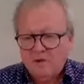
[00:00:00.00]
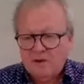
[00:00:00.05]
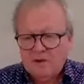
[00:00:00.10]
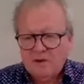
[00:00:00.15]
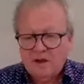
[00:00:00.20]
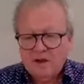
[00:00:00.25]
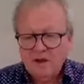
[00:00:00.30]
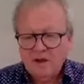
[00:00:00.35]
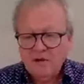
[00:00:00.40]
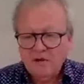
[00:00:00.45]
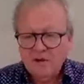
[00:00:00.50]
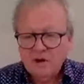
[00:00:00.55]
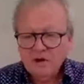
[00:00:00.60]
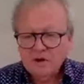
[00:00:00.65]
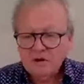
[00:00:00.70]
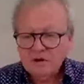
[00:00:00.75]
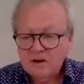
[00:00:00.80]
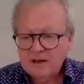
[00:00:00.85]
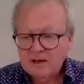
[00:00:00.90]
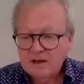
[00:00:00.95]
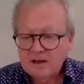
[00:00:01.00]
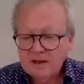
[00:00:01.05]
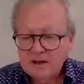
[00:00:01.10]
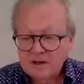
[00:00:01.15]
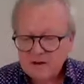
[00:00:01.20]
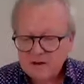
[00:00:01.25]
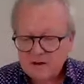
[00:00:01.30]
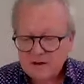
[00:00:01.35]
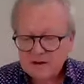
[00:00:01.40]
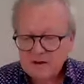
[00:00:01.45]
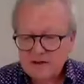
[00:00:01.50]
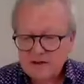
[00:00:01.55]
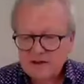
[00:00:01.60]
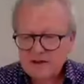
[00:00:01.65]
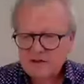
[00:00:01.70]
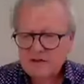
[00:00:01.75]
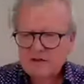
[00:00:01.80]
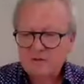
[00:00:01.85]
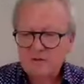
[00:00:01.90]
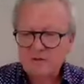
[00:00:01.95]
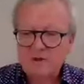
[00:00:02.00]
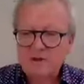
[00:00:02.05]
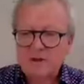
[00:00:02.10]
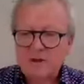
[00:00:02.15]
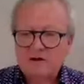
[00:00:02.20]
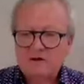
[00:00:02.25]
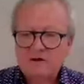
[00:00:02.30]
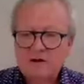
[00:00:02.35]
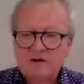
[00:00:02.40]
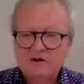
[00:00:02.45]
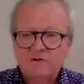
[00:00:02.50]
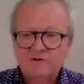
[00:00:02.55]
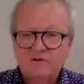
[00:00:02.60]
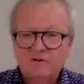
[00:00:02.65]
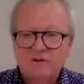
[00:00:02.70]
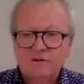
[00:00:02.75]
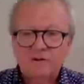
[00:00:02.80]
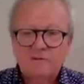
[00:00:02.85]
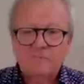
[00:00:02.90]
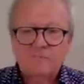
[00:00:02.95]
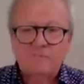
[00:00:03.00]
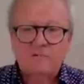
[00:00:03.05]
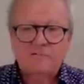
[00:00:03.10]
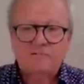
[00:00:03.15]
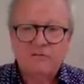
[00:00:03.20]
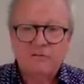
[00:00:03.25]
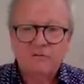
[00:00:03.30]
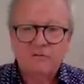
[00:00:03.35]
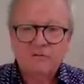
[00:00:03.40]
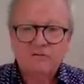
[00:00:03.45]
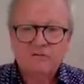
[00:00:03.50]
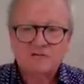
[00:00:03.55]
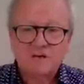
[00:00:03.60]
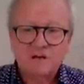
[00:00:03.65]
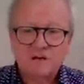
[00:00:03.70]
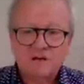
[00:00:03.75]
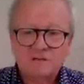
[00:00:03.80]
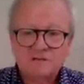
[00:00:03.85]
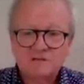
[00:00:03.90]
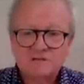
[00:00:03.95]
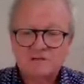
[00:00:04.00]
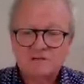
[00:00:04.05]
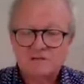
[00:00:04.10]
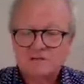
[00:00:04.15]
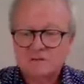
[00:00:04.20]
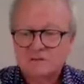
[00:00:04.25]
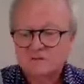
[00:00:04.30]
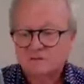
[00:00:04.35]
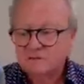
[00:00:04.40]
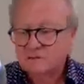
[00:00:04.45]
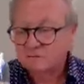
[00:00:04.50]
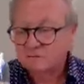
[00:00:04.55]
We go on and we now get to the performance glass.